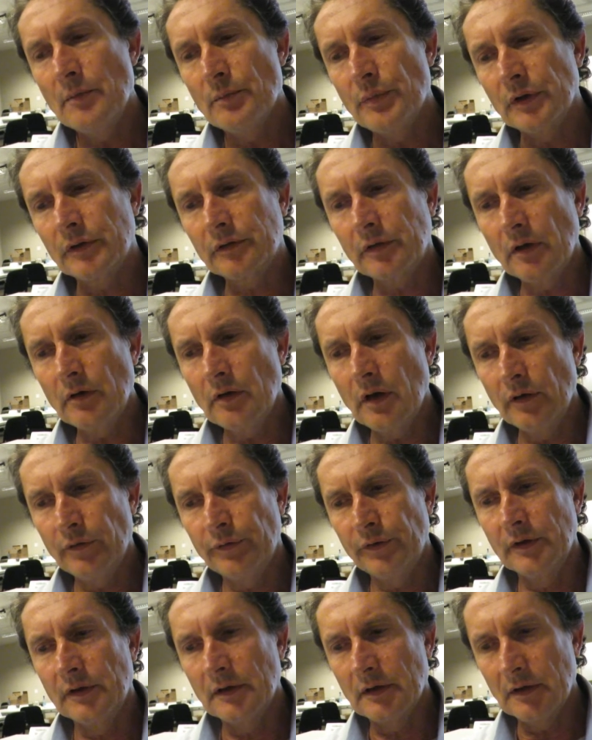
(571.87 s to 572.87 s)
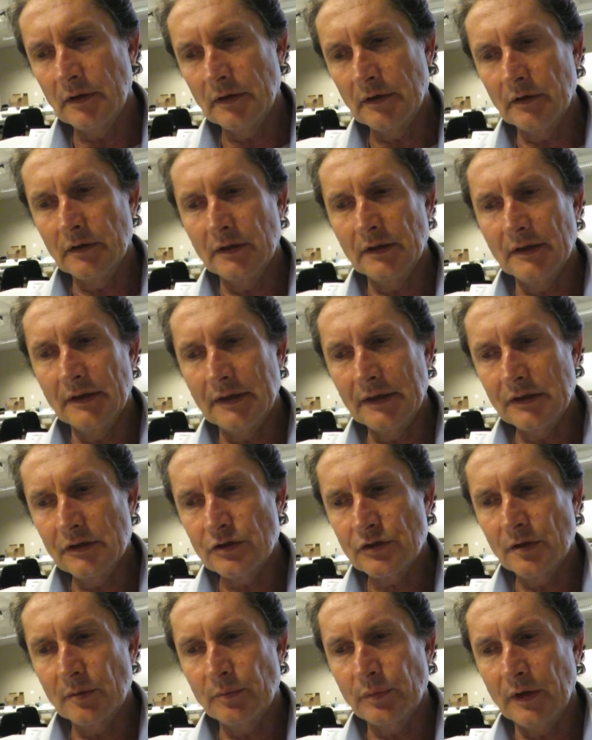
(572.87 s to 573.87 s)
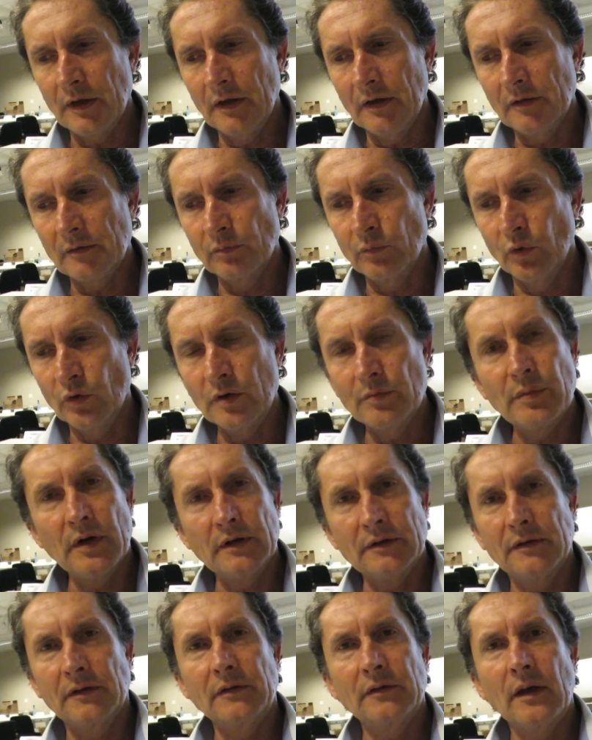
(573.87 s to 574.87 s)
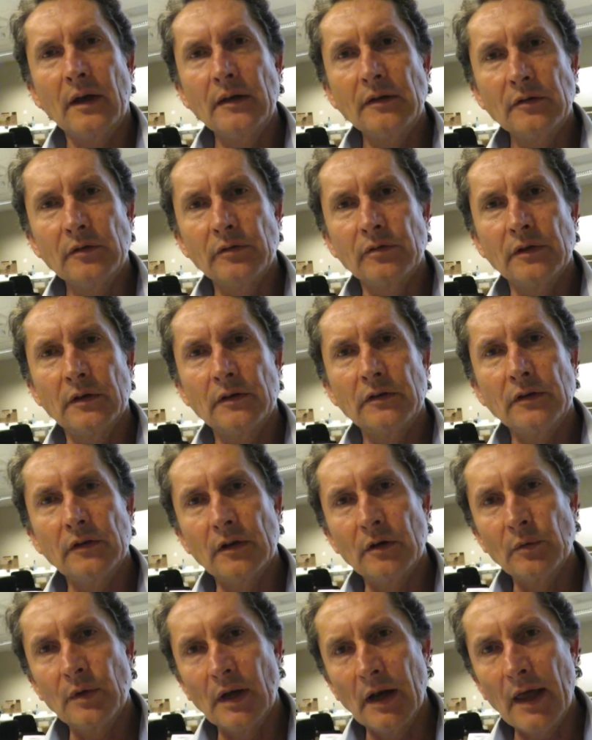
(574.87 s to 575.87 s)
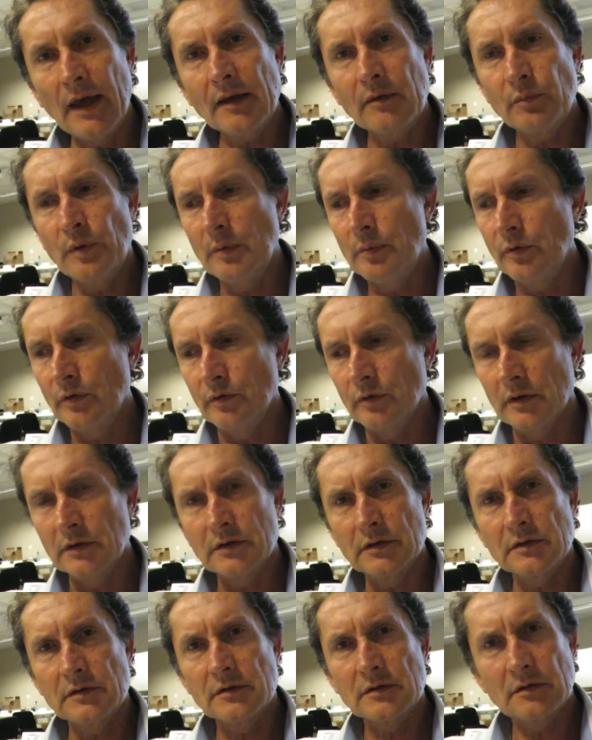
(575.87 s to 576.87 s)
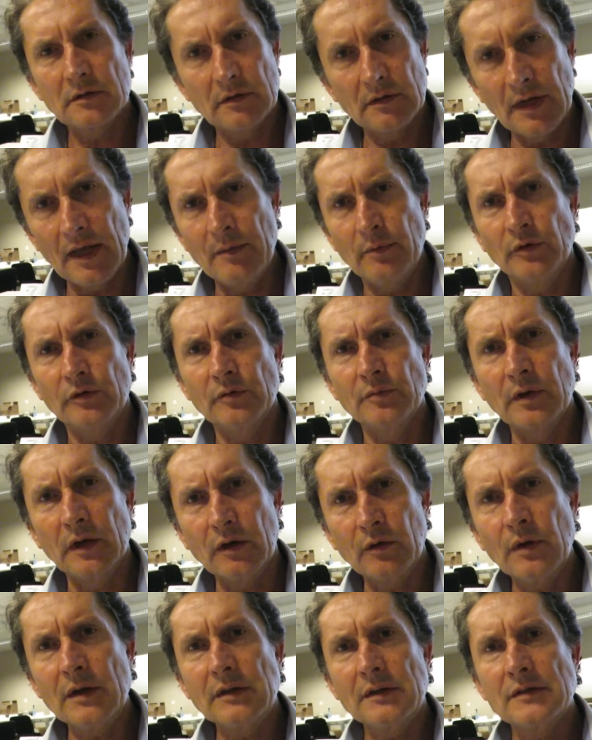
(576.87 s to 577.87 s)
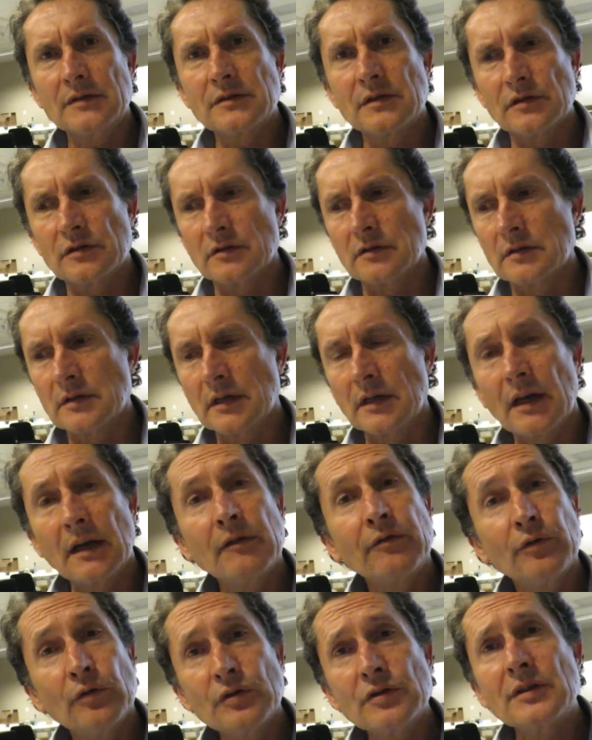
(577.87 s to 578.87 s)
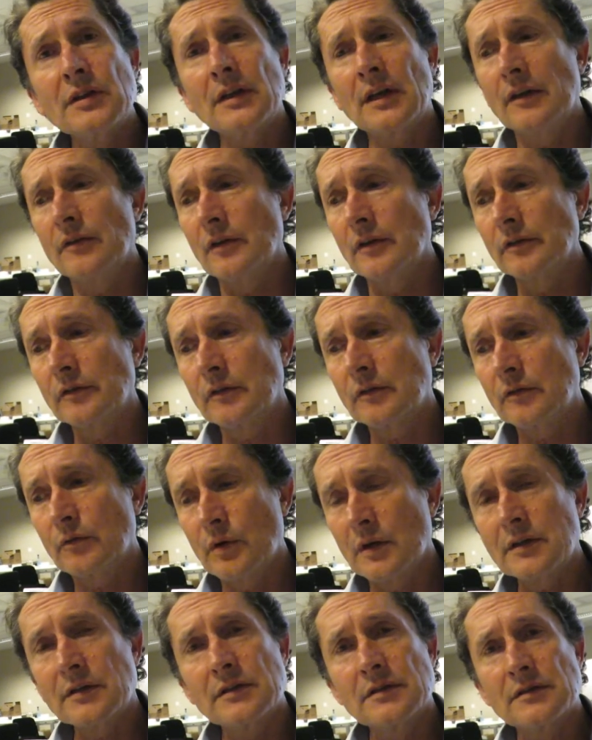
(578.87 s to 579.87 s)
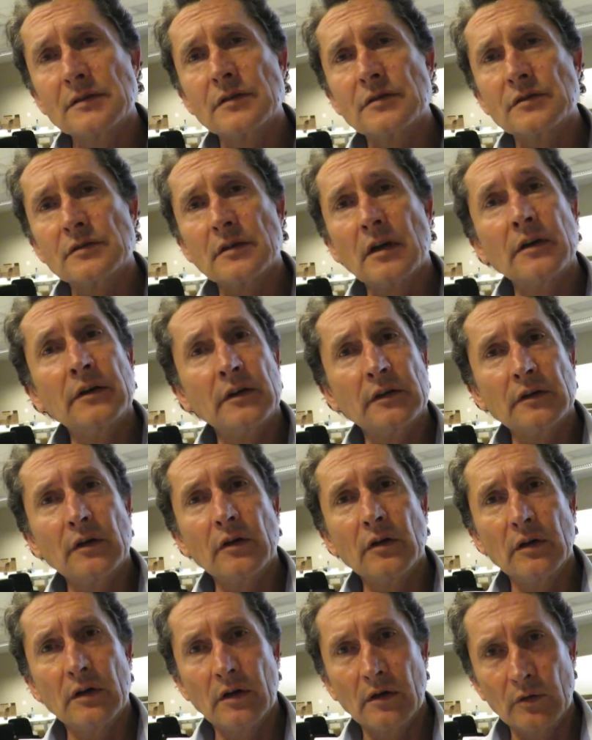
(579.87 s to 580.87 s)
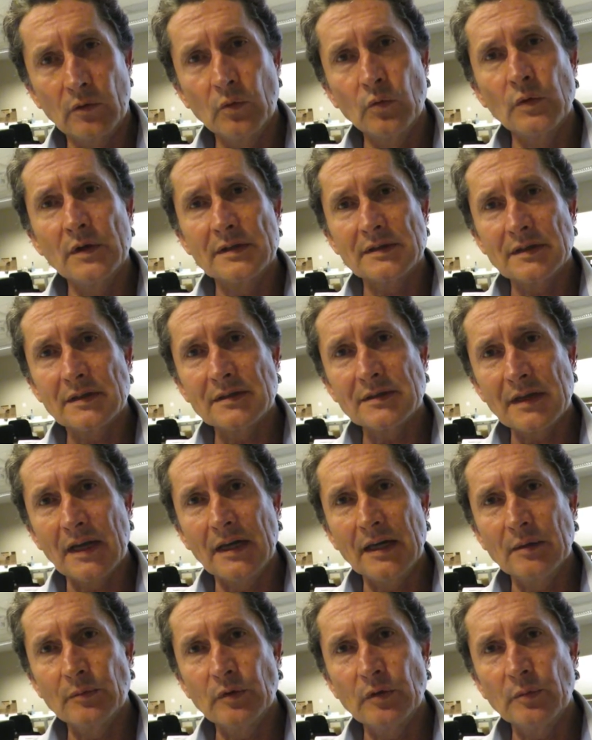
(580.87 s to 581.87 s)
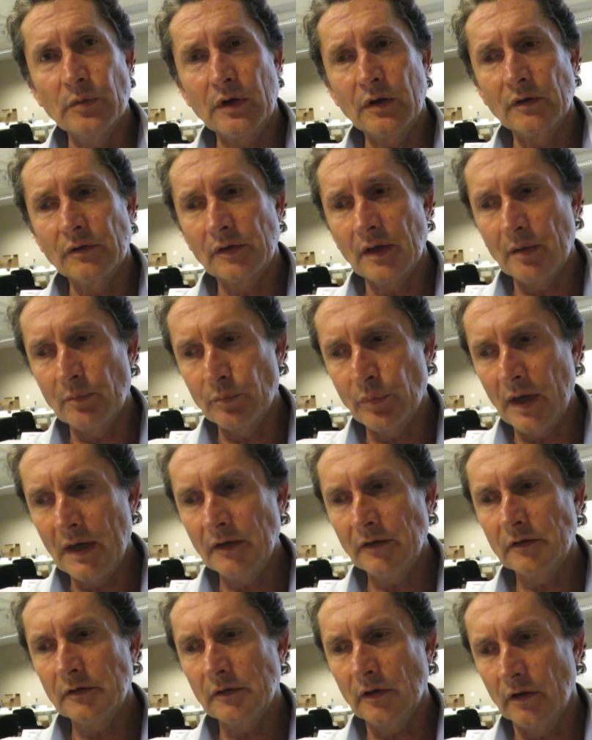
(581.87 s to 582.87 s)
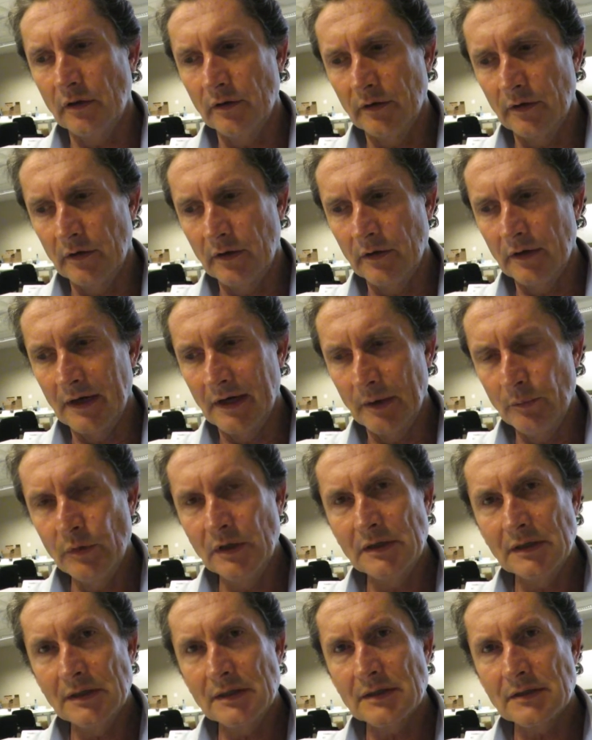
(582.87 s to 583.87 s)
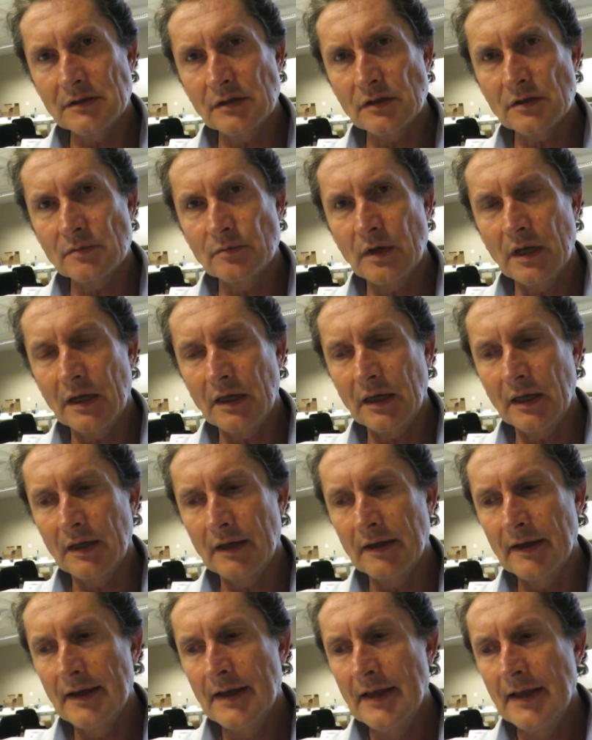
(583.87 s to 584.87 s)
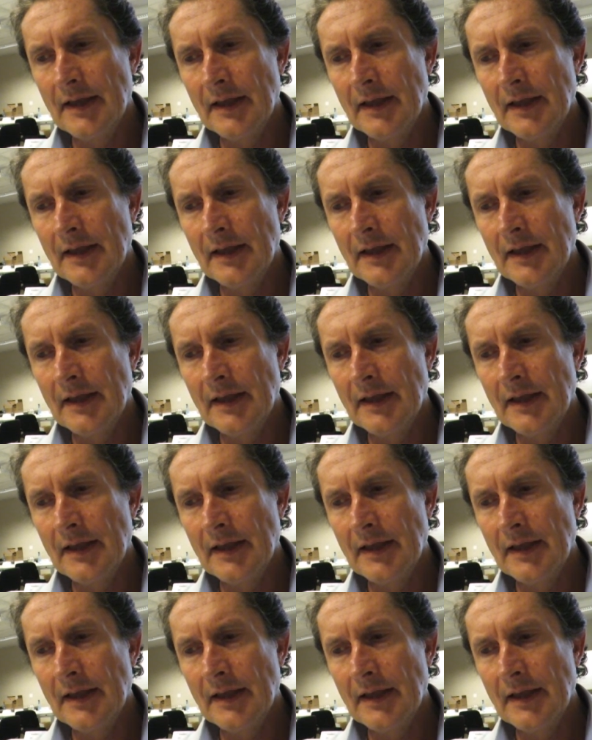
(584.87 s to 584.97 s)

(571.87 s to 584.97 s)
But so often, leadership is more about decisiveness. You know, we like people who are just able to make quick decisions, and unfortunately, those quick decisions are not always sustainable because they're based on limited decision making,